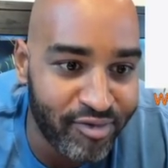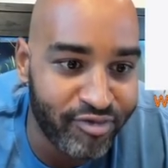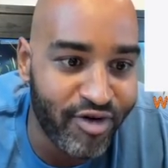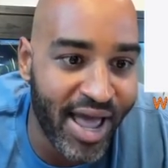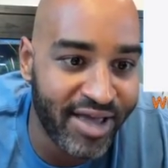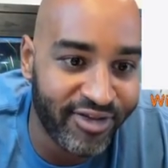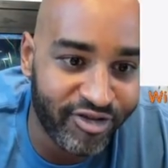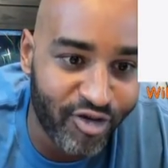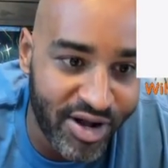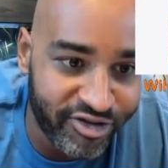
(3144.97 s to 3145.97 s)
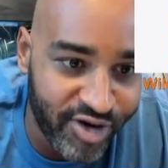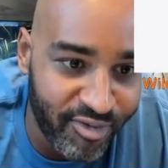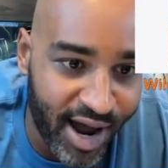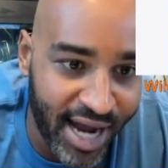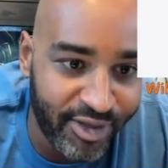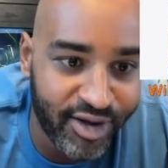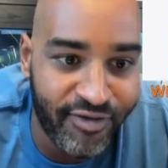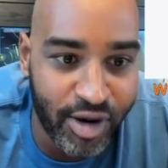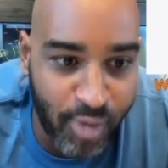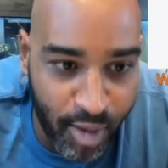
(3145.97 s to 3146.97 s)
Ray says, great stream, Ryan. Looking
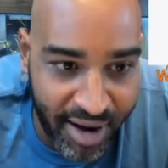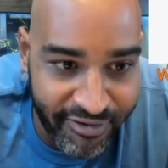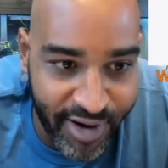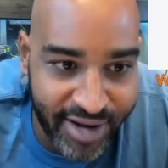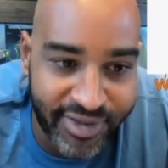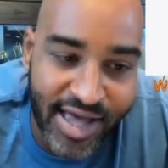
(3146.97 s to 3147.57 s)
forward to more, my friend.